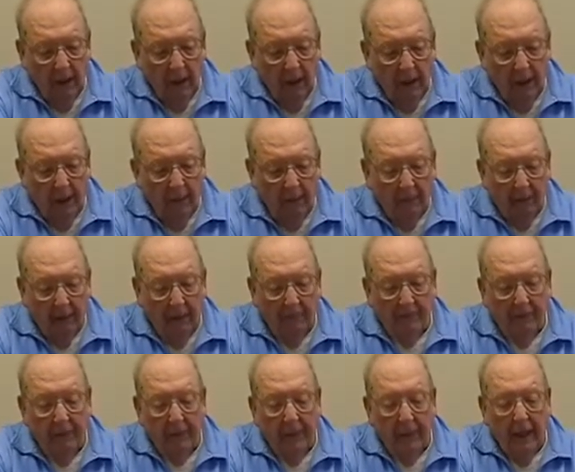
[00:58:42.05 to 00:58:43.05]
Anyway,
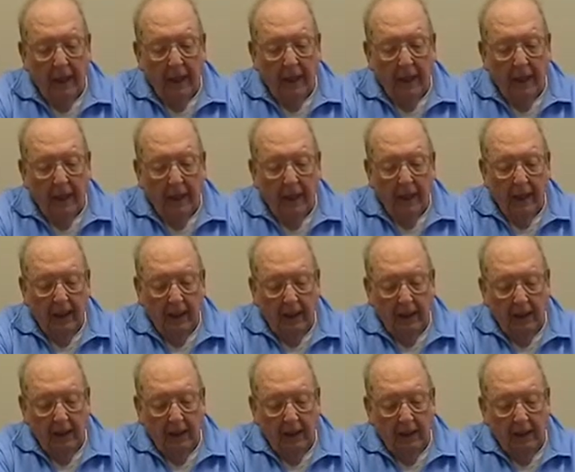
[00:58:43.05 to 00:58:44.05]

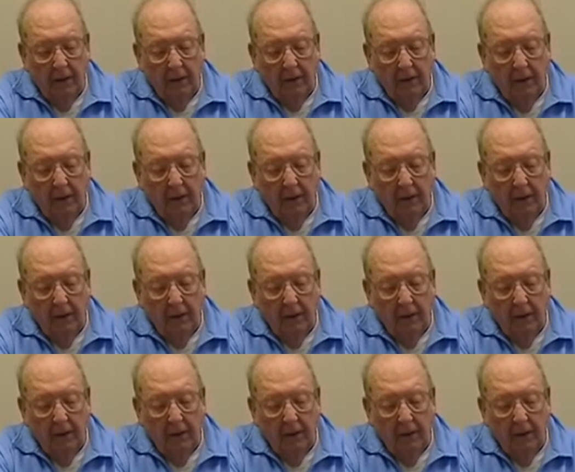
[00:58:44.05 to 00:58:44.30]
uh,